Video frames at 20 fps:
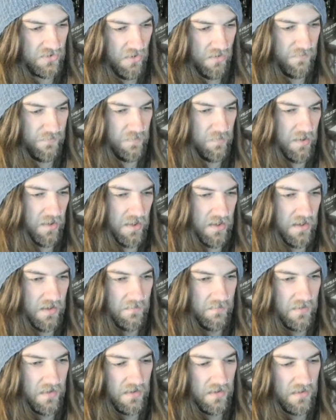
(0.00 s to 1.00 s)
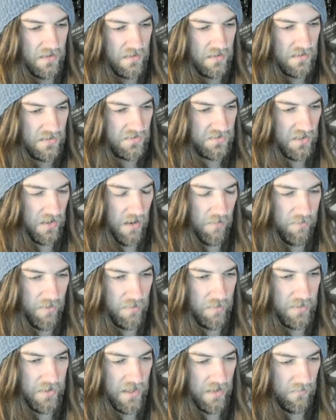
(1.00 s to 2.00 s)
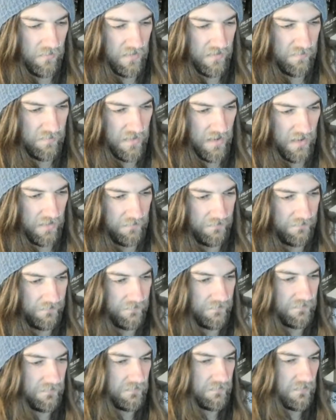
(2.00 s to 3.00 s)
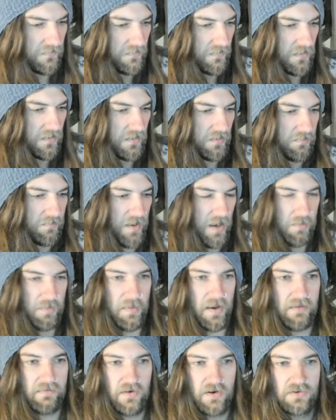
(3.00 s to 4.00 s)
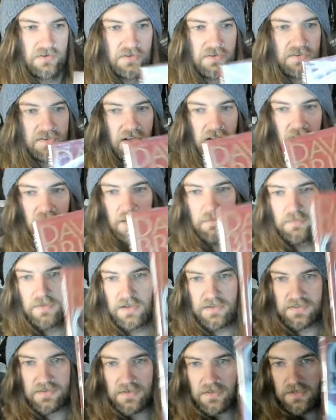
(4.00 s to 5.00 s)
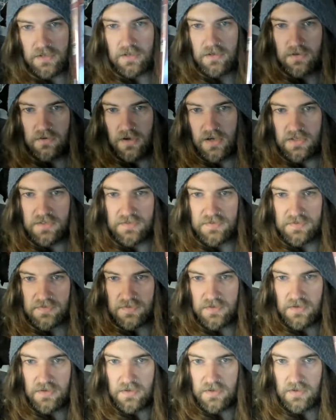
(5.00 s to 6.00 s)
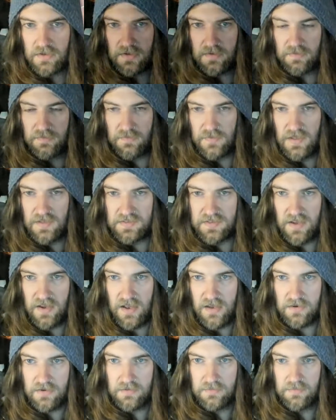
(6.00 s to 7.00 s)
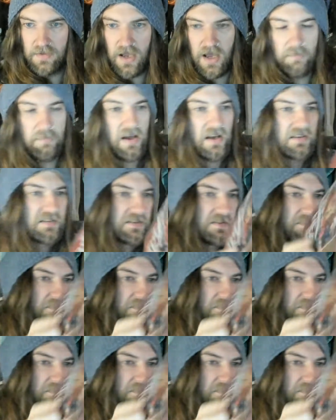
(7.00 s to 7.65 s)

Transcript: familiar. So I'll probably get rid of my paperback versions and keep these nice fancy hardbacks.